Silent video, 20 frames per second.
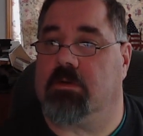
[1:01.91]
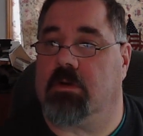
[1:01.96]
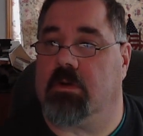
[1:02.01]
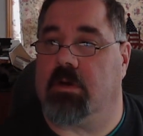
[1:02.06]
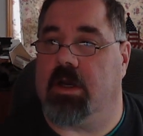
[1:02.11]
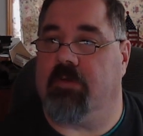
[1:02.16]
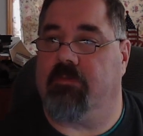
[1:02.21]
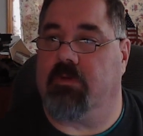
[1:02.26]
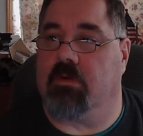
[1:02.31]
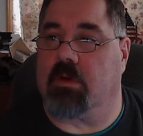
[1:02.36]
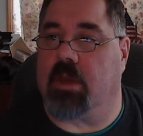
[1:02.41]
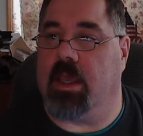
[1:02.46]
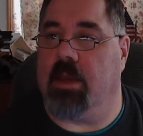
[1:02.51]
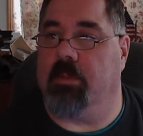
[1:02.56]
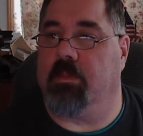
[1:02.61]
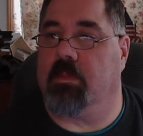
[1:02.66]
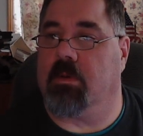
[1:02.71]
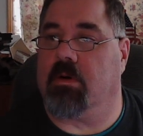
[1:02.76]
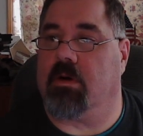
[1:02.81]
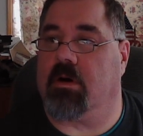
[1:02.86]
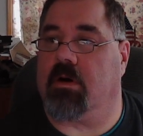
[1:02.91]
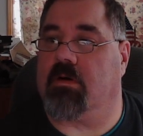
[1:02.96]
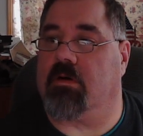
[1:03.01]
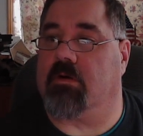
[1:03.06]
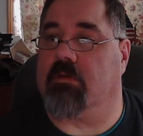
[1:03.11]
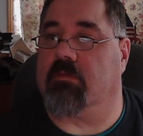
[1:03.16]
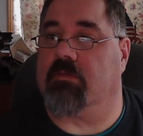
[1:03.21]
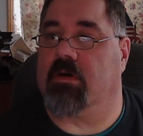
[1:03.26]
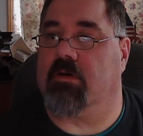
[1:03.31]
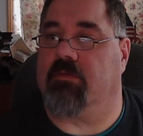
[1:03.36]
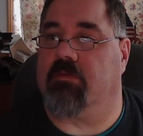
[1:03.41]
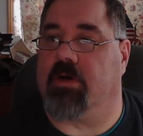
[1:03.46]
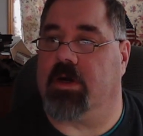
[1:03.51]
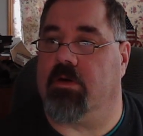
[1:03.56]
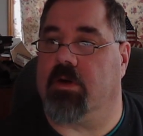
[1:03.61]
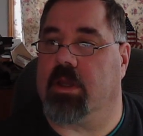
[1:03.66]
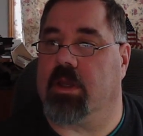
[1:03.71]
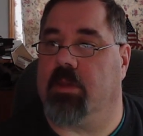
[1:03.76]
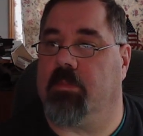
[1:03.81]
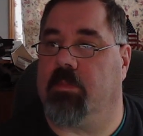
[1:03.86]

or rifle, capable of firing a